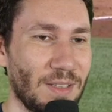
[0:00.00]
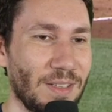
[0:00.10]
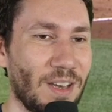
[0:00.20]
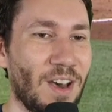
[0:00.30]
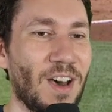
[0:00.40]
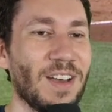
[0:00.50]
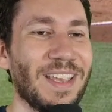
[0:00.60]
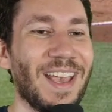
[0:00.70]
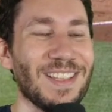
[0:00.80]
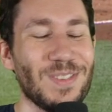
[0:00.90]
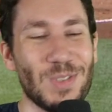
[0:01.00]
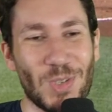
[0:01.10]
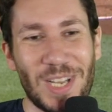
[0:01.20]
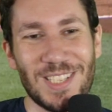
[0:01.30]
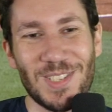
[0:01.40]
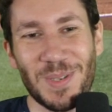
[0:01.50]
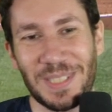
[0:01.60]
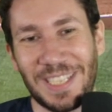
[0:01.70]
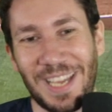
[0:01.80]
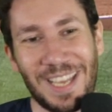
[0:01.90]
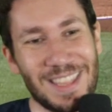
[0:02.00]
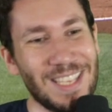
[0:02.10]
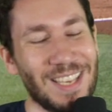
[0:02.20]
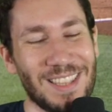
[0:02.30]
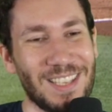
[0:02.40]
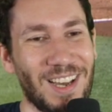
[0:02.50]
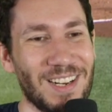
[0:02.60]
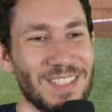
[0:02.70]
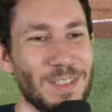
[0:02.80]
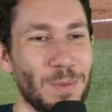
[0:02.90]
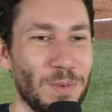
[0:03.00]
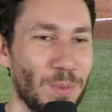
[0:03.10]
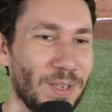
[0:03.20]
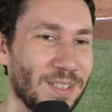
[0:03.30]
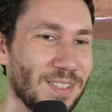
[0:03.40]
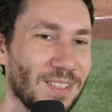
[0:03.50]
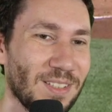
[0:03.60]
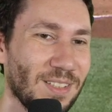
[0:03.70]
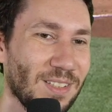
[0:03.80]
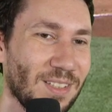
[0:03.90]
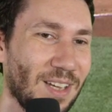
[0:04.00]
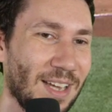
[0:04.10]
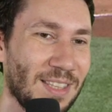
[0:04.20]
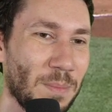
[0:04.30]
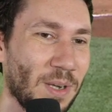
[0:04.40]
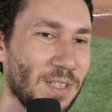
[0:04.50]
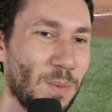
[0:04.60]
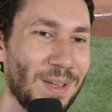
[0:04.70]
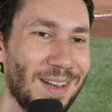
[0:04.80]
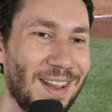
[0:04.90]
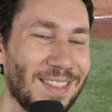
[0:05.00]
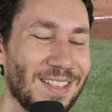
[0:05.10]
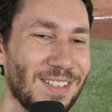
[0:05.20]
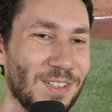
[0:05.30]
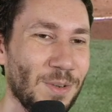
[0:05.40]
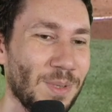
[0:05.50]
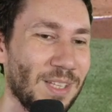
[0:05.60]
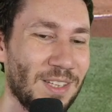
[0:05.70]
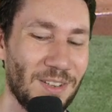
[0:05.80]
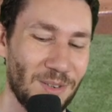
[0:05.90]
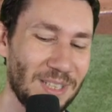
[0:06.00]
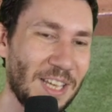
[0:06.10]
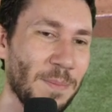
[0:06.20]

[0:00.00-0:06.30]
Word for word: Oh, yeah, so he tried to do it. Yeah, I think, I think honestly, it would have worked. I think Marte wanted nothing to do with a heater at that